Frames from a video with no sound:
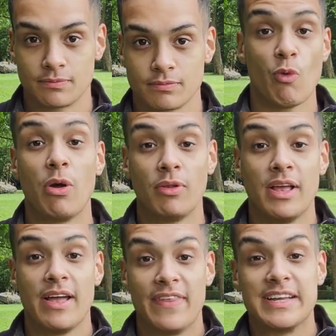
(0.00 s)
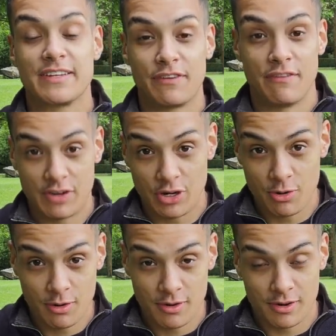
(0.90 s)
Well, that is it for the
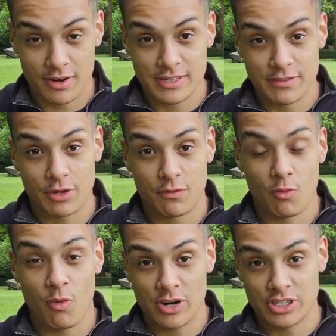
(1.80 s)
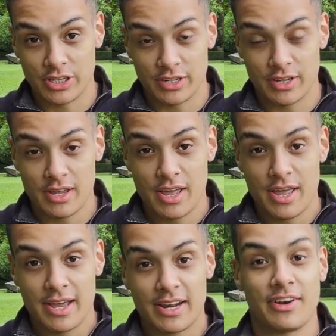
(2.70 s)
video, guys. Thank you for watching.
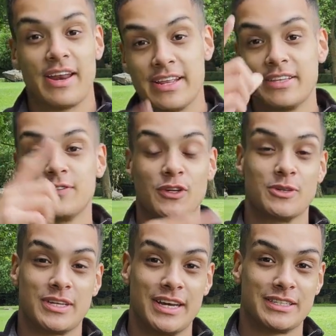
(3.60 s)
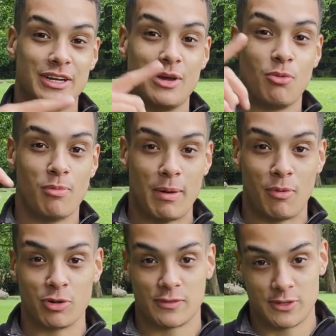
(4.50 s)
Click on any of these videos here to learn more about
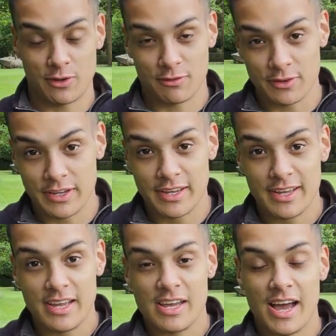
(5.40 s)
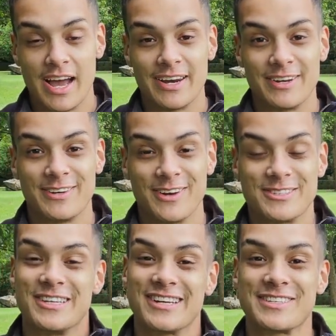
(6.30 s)
portrait photography, and I'll
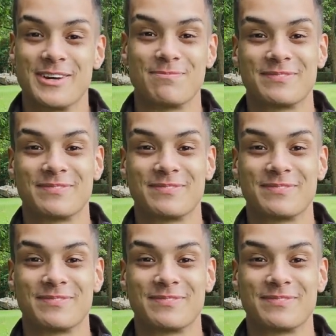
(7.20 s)
see you next time.